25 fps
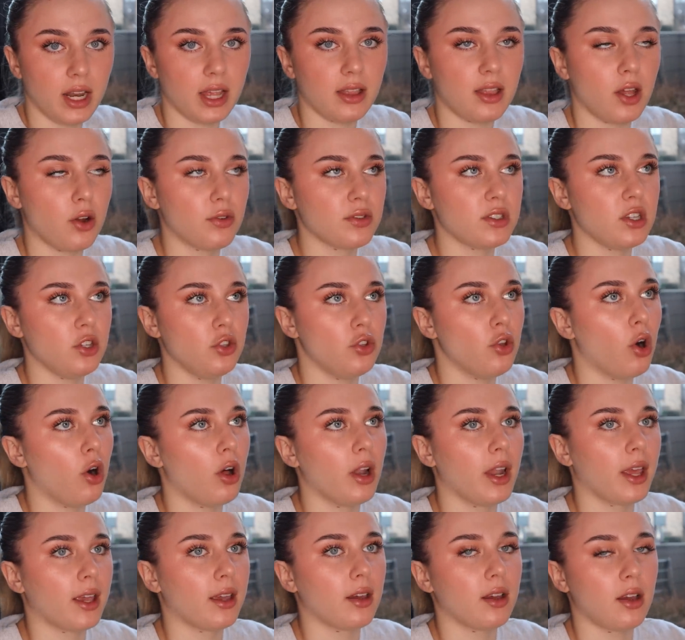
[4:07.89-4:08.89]
Like, they're obviously
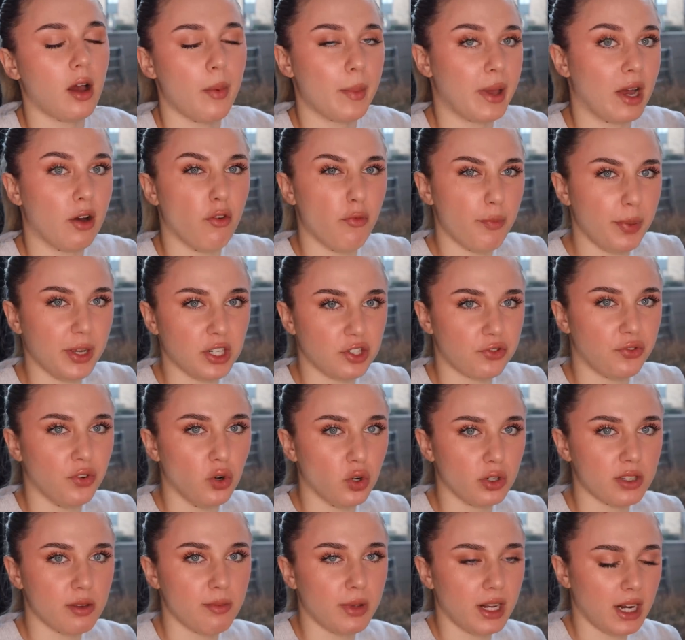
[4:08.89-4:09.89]
not like coming out with
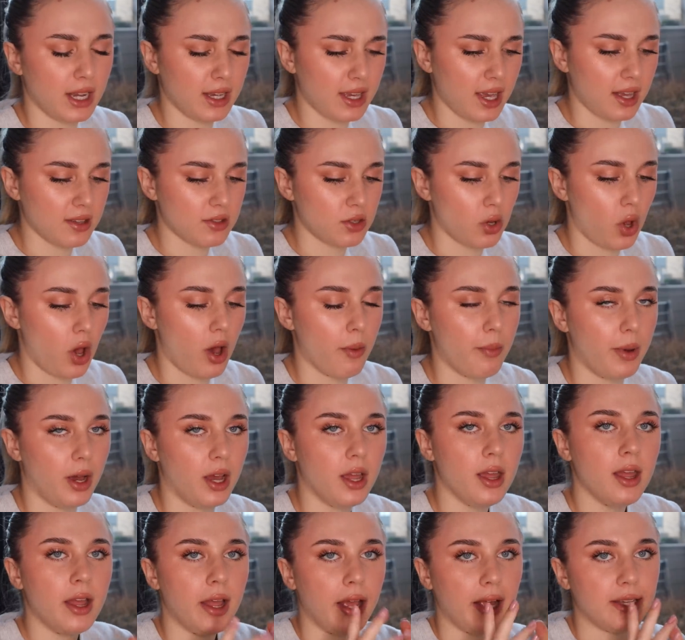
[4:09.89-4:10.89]
pitchforks and being like, cancel her,
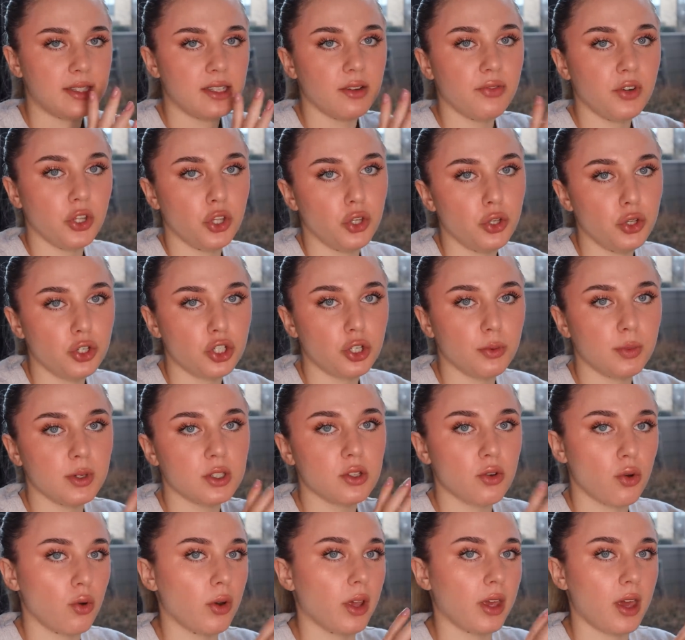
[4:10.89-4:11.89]
but it's definitely
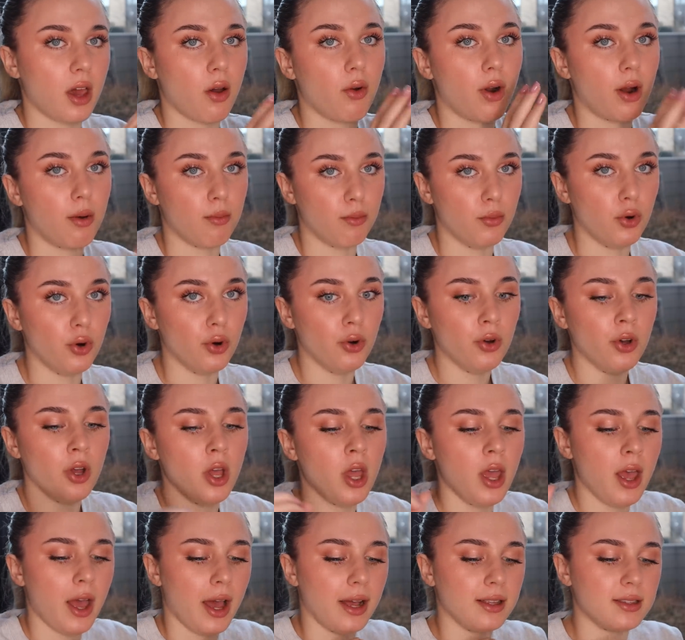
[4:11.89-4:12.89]
YouTubers calling her out more
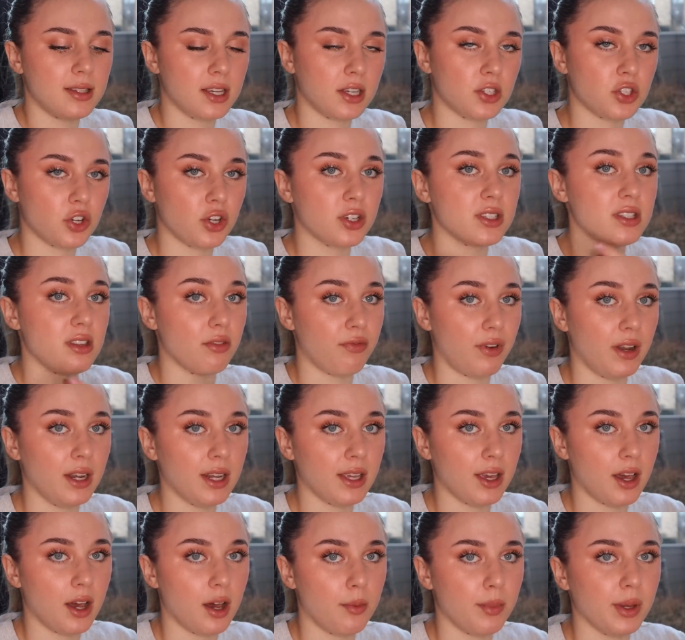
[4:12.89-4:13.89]
and TikTokers
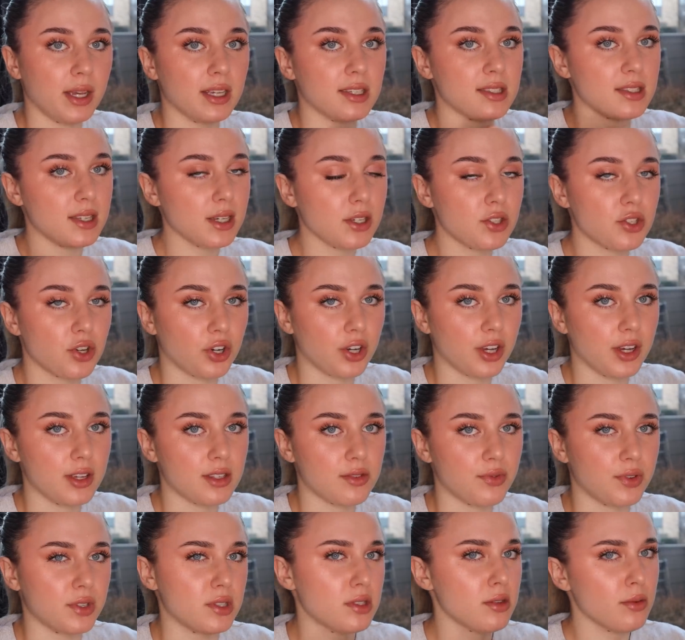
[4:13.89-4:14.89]
defending her because
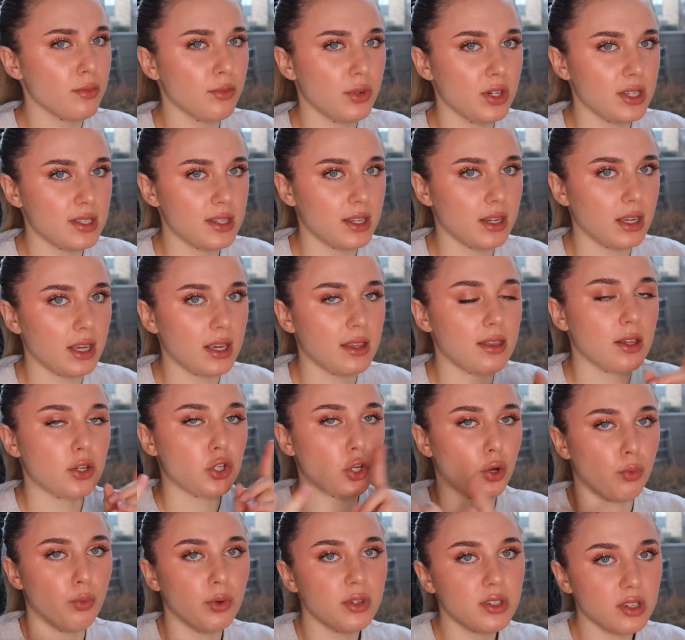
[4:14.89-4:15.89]
TikTokers, for some reason, either
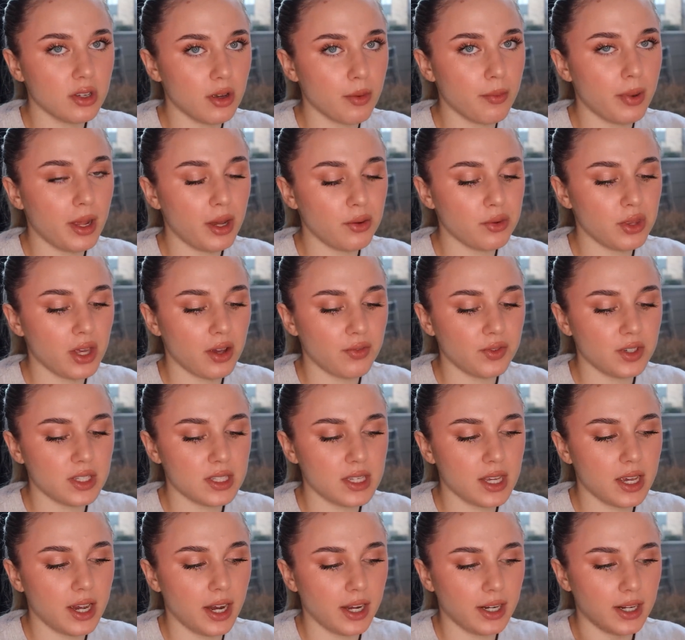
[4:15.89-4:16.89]
don't want to comply with the
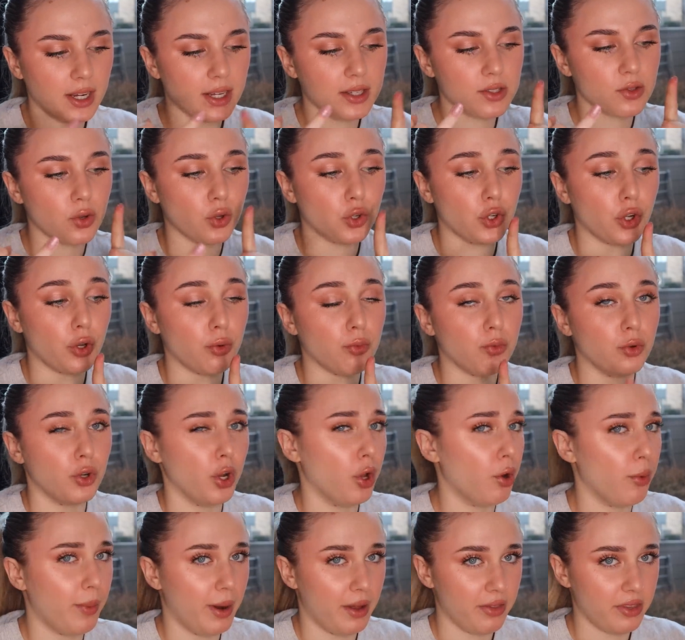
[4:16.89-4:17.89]
FTC guidelines or don't
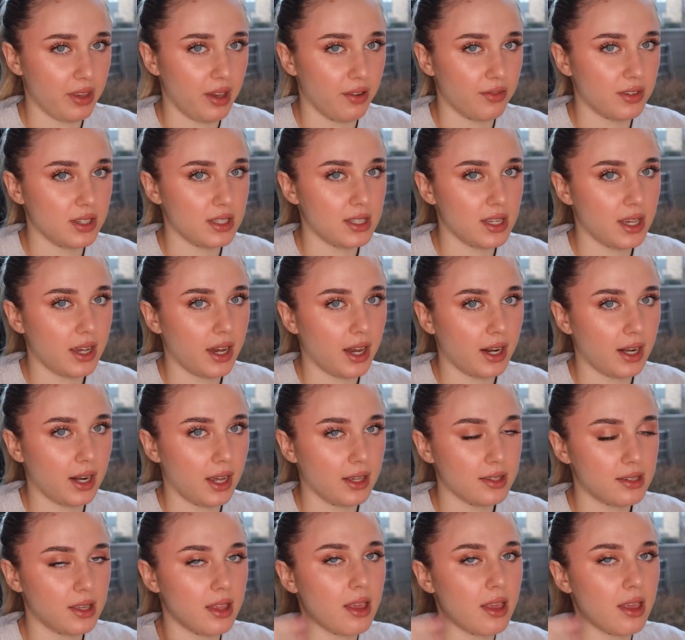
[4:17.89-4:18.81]
know about the FTC guidelines guidelines.